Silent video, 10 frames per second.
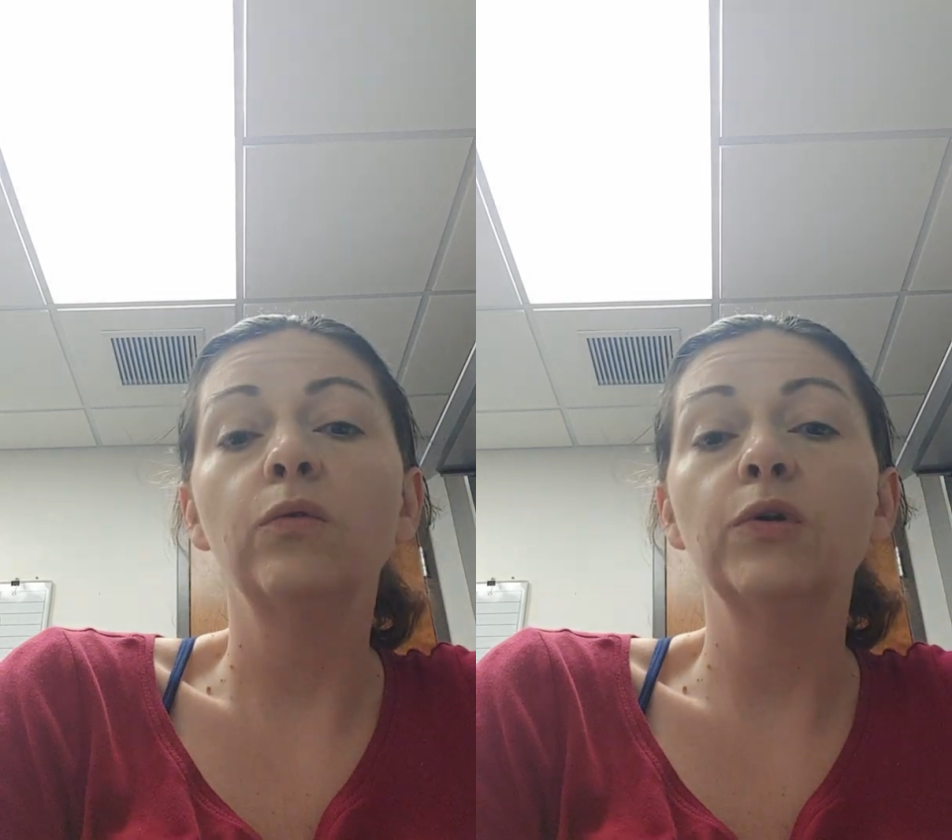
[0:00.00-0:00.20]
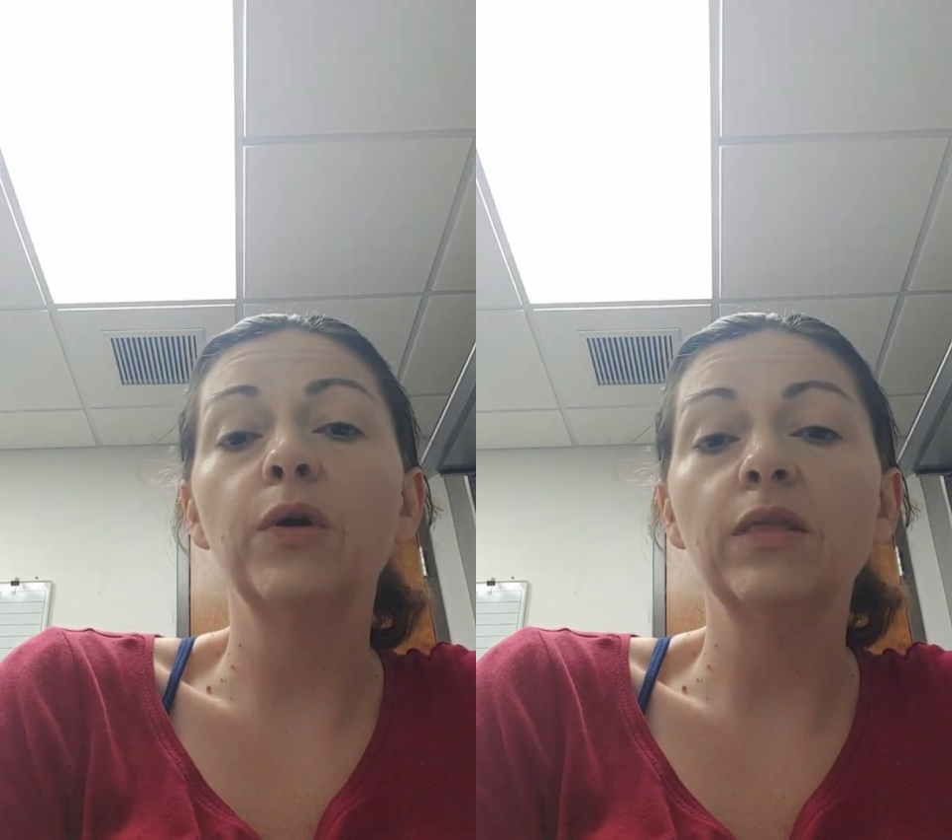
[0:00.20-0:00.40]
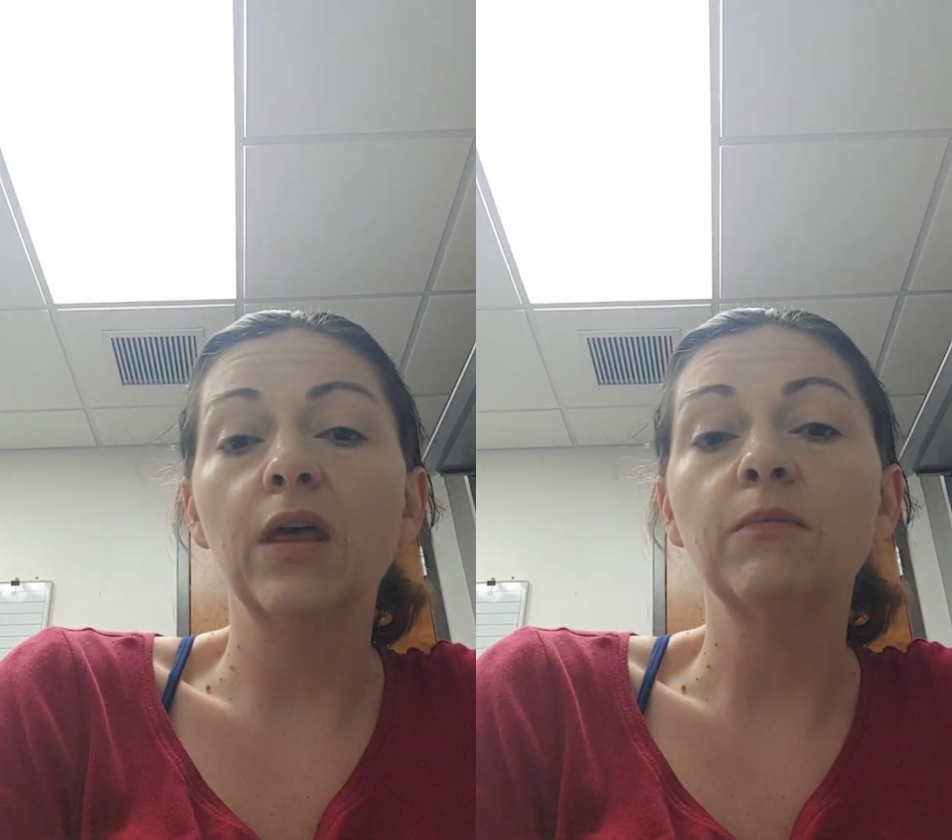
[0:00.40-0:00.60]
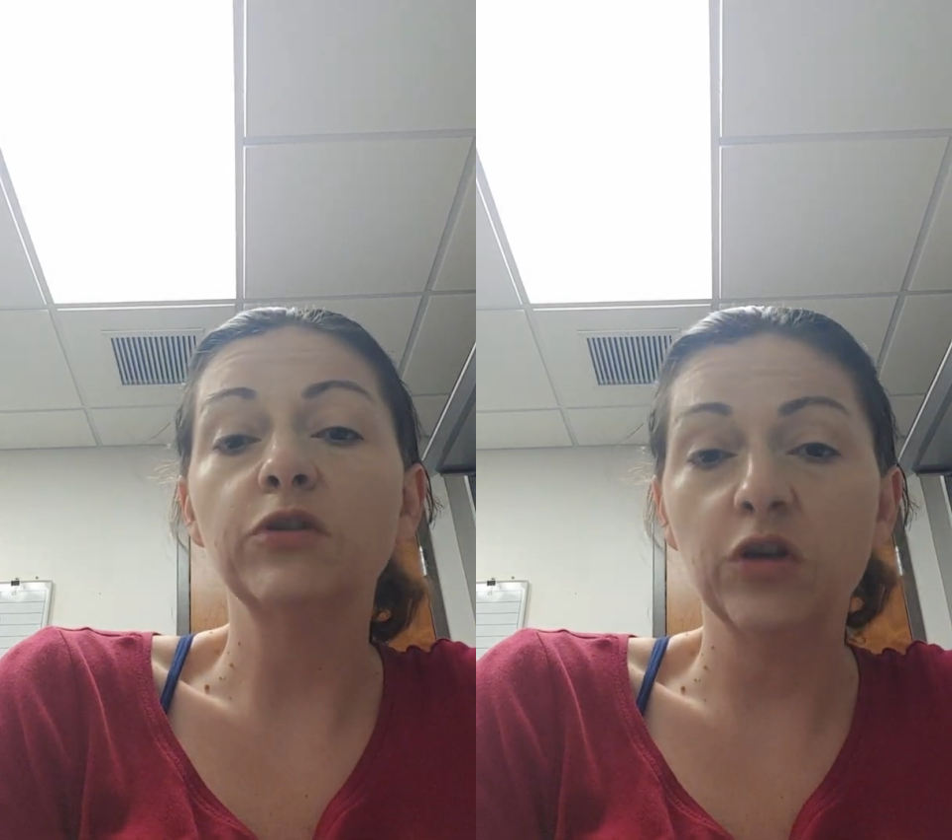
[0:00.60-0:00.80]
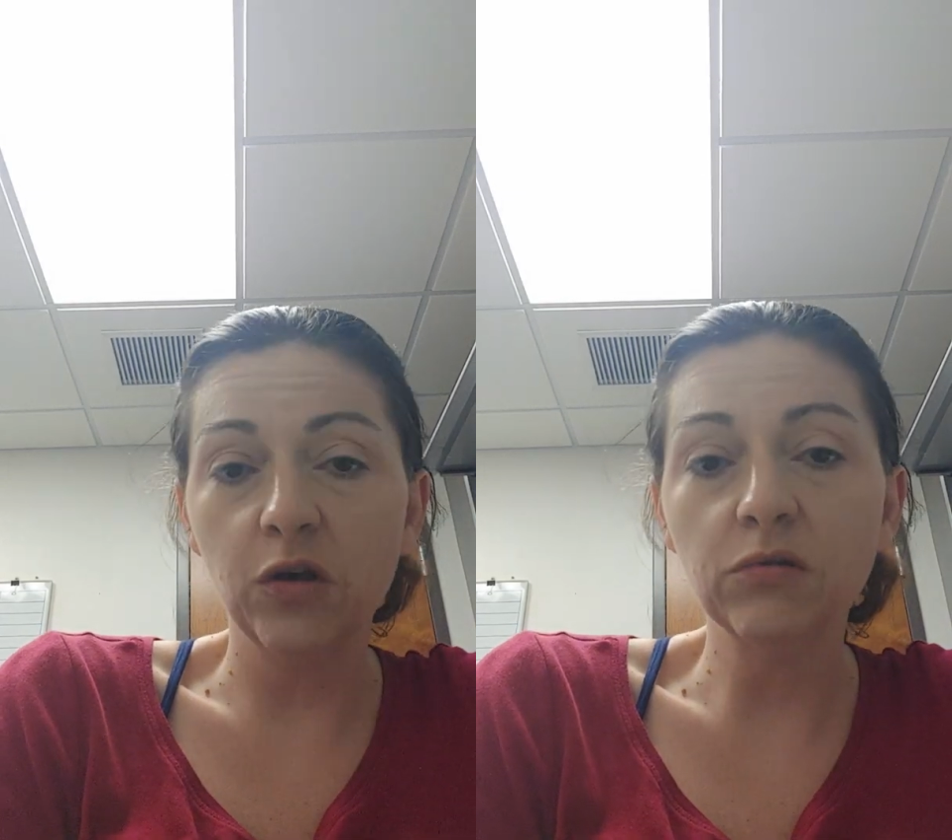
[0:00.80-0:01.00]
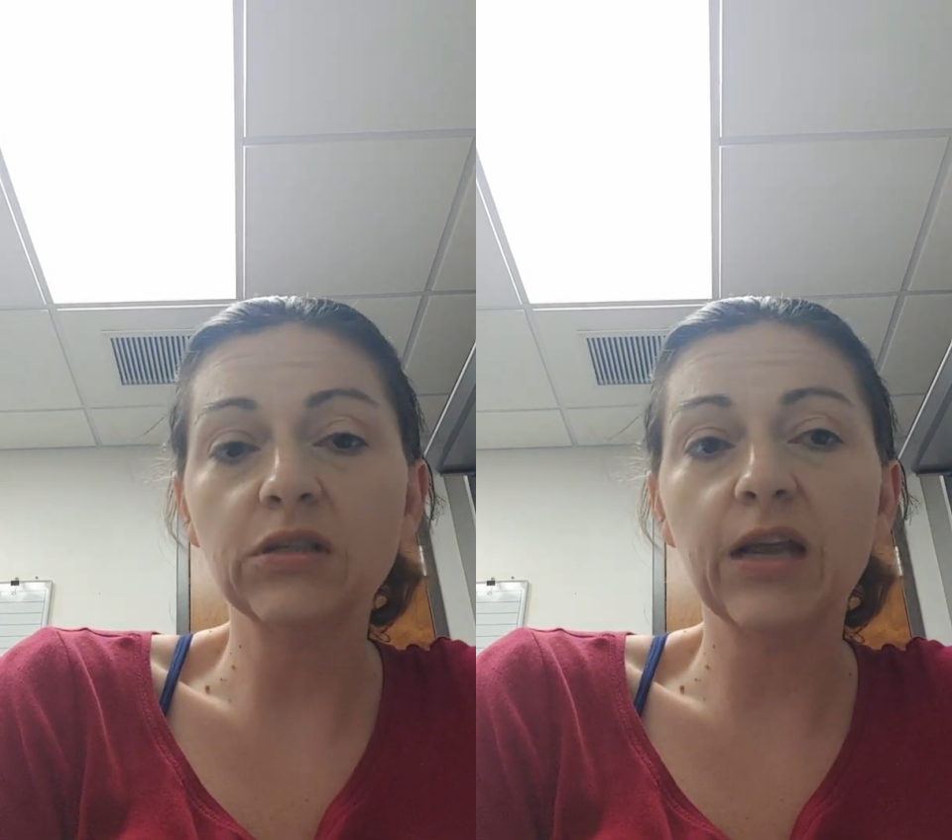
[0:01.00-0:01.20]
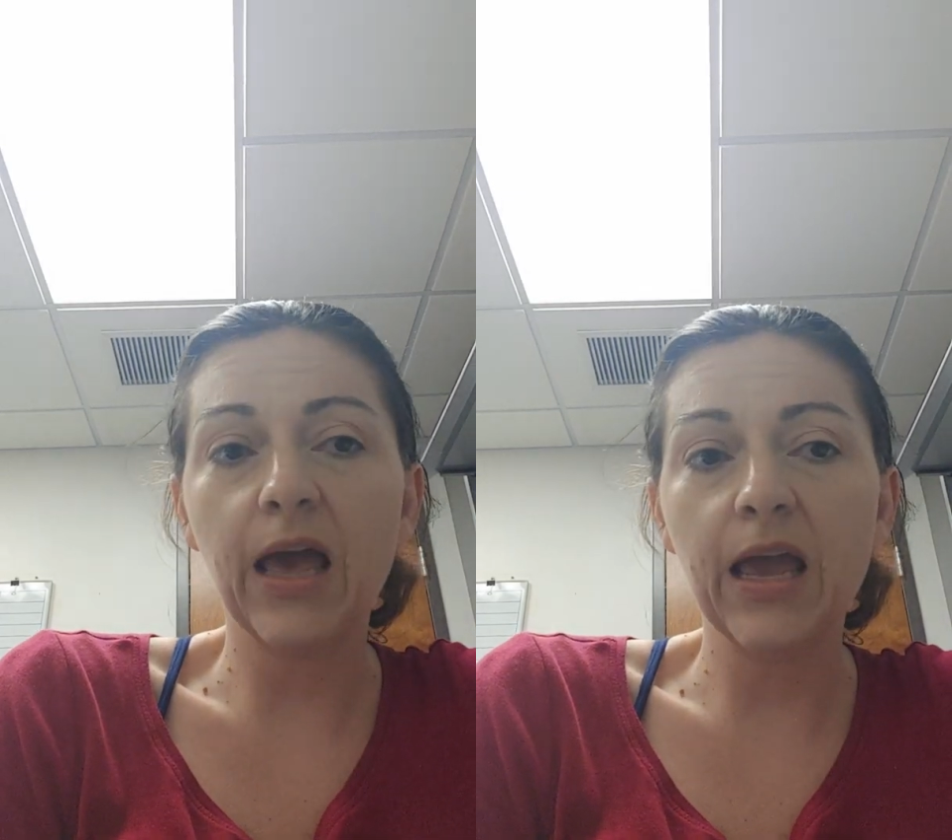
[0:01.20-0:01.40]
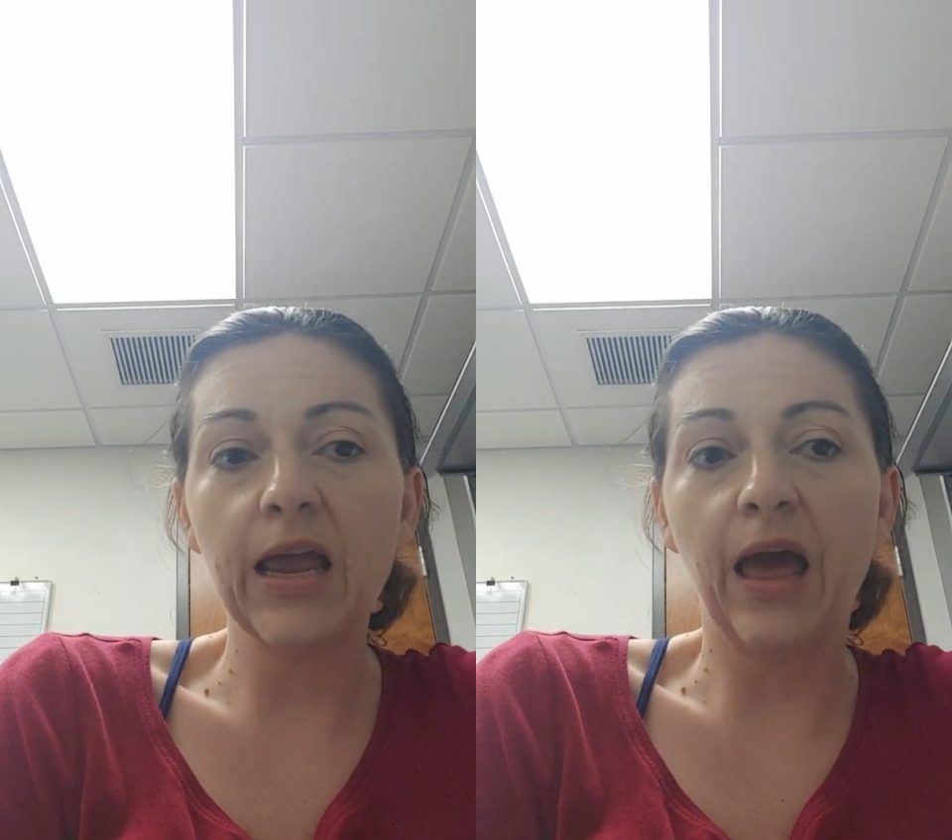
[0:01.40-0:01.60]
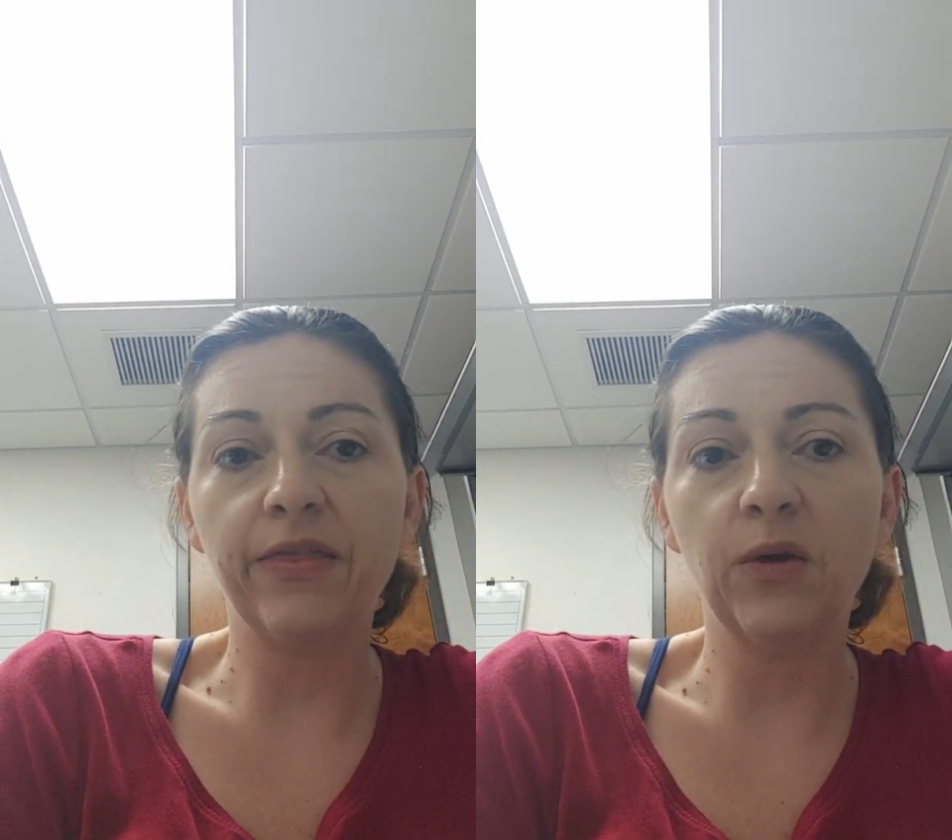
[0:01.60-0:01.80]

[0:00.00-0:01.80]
We're doing them Tuesday,